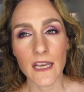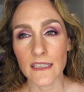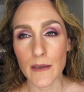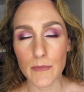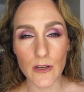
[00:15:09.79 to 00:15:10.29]

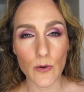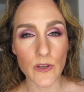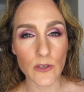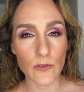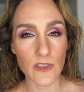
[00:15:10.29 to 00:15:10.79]
Let me know
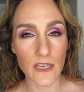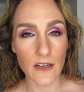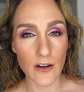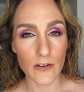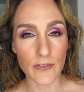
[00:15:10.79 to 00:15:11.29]
what you
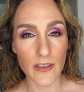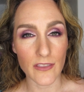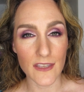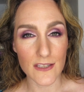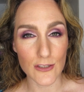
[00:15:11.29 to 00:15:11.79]
think of
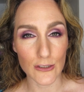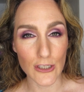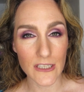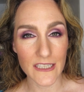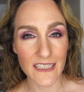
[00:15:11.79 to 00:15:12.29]
this
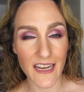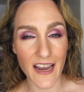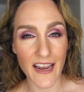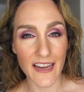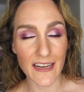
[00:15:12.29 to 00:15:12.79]
look.
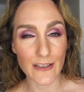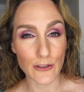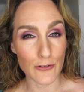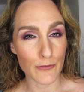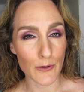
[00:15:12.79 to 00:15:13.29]
I
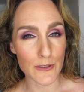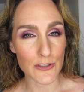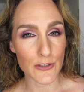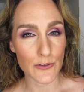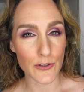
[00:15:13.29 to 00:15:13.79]
look forward
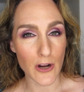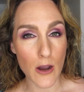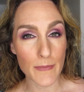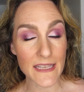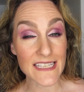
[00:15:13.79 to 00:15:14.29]
to your
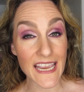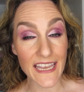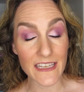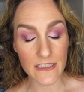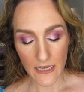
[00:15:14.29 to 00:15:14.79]
comments,
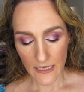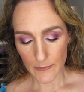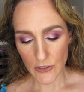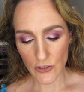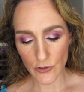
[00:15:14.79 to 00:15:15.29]
and let
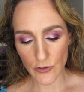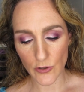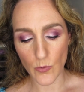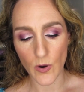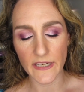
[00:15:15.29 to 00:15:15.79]
me just show you
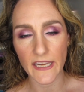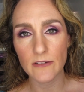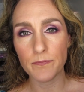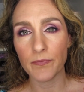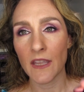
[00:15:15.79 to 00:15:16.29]
the quad
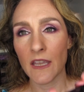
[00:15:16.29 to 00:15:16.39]
again.